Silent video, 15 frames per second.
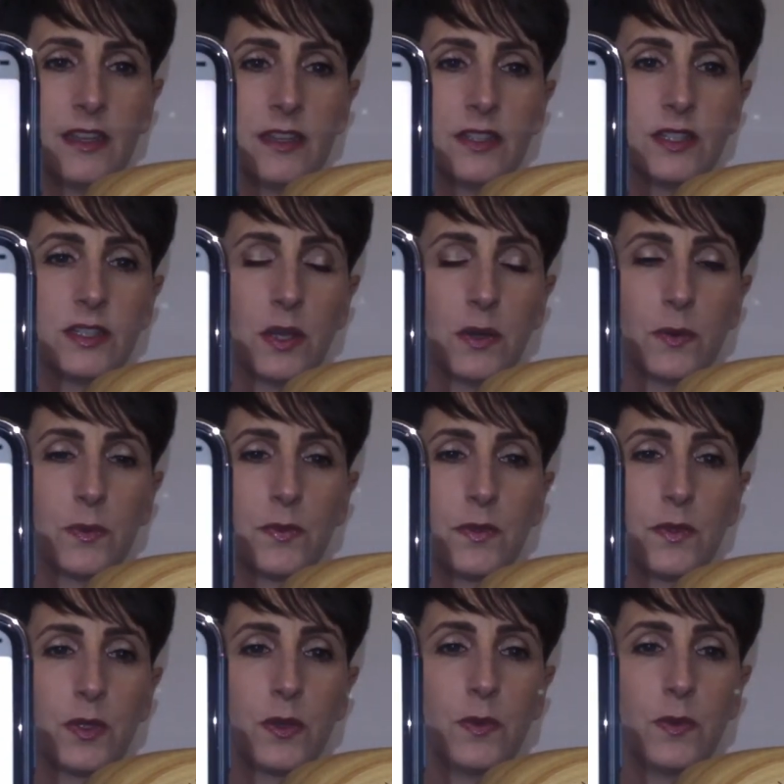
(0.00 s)
So
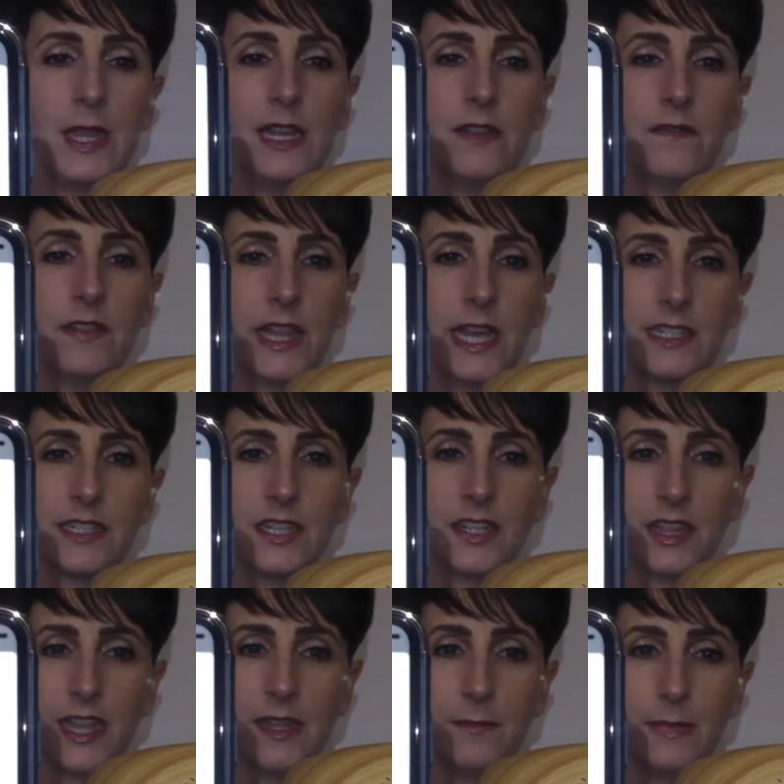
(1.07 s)
the green flashing
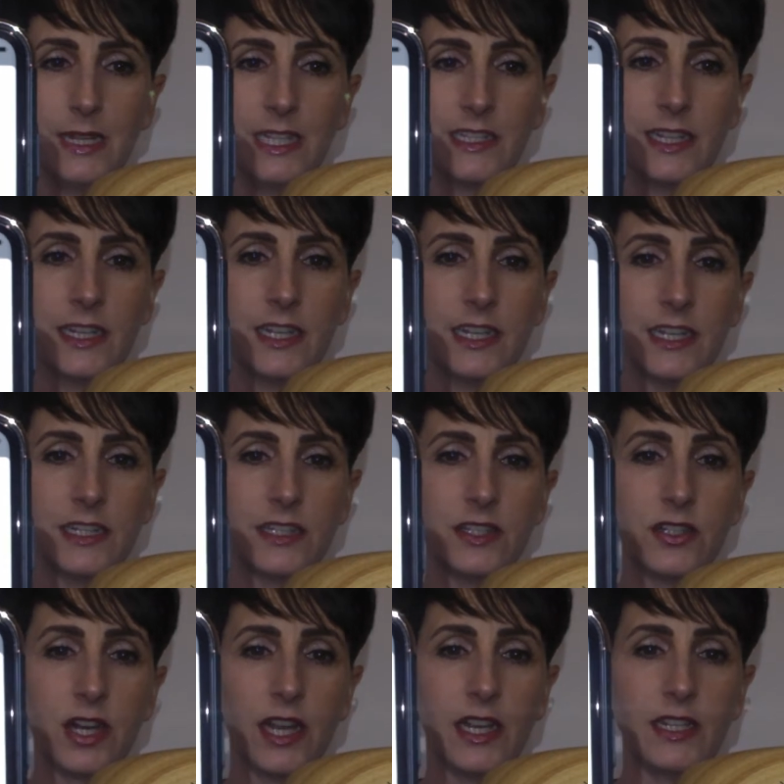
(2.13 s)
light means it is
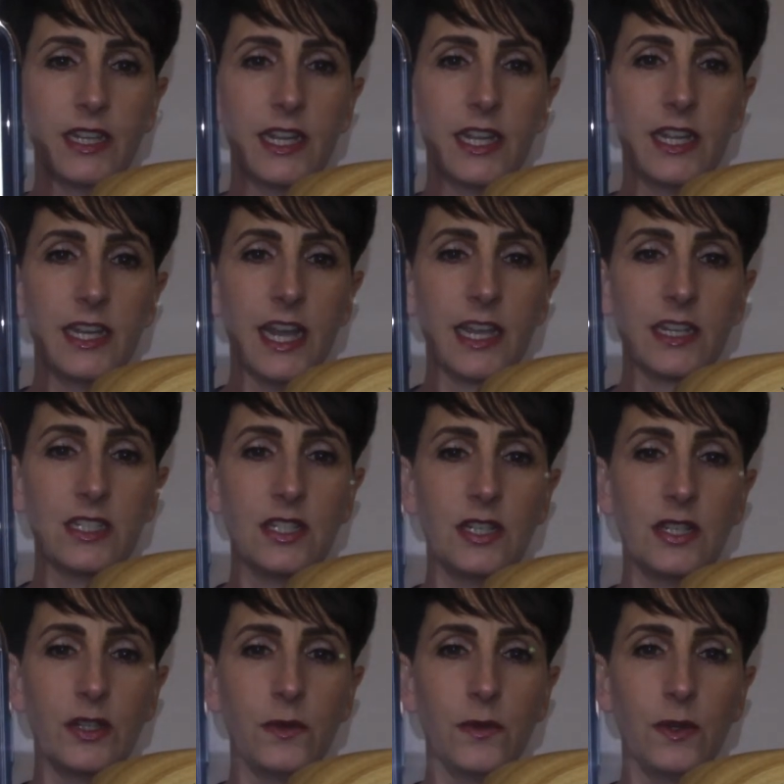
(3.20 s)
trying to connect
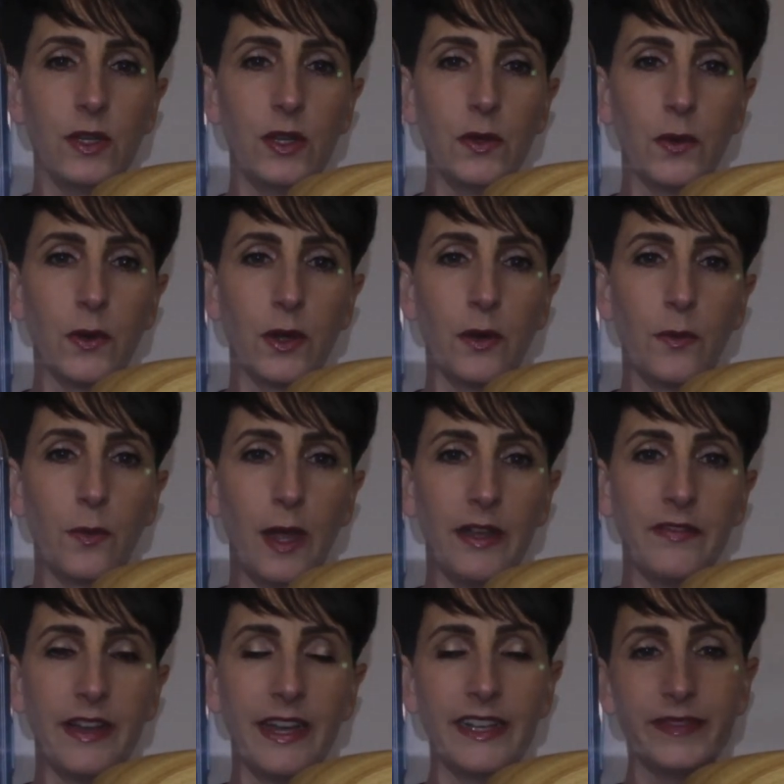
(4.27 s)
to your
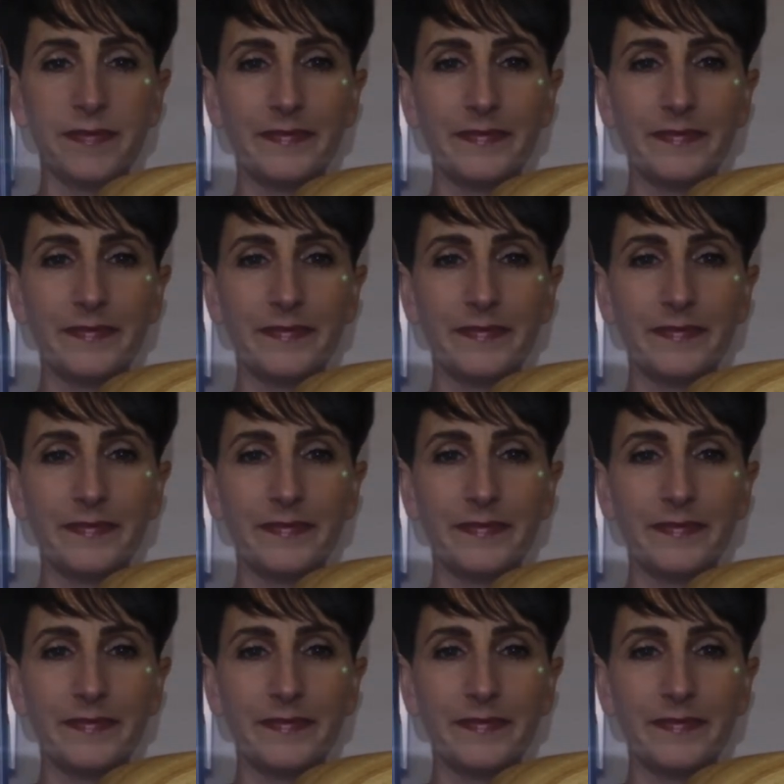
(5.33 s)
Wi-Fi.